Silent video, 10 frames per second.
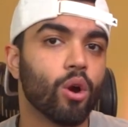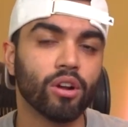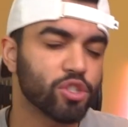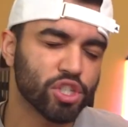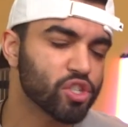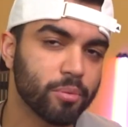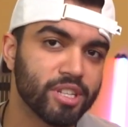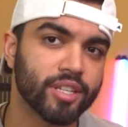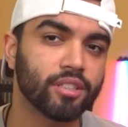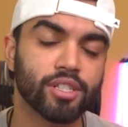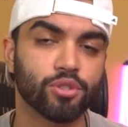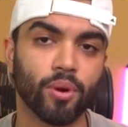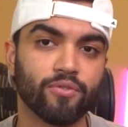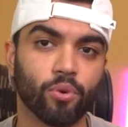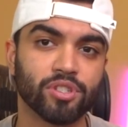Or else you're just gonna be tilted
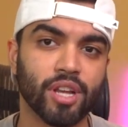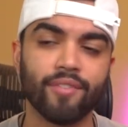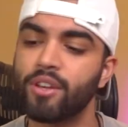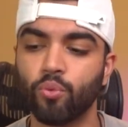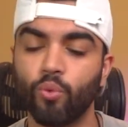24/7,